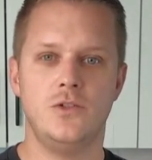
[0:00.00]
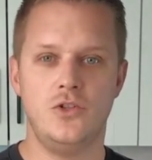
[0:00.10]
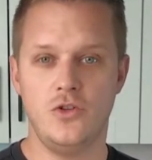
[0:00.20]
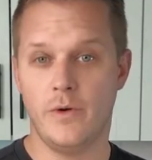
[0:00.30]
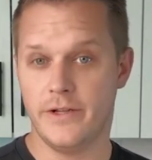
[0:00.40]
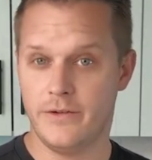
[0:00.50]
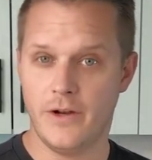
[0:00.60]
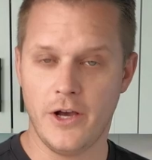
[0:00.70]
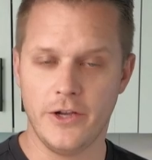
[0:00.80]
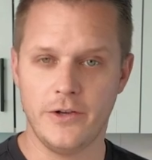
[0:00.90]
do
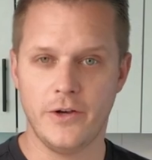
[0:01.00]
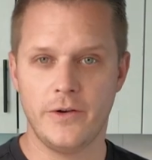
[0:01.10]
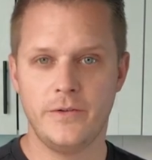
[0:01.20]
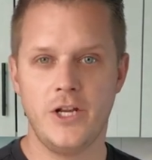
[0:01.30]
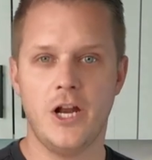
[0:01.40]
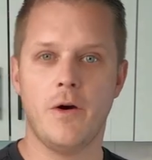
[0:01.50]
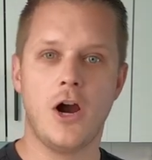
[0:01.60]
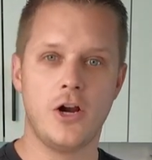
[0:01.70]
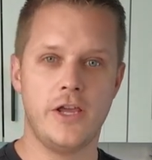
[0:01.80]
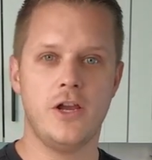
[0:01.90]
on you know,
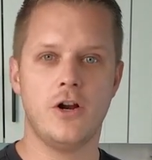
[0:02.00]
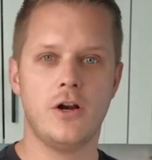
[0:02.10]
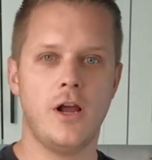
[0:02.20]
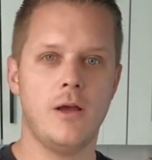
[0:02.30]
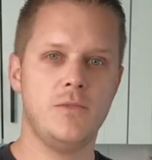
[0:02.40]
our gear.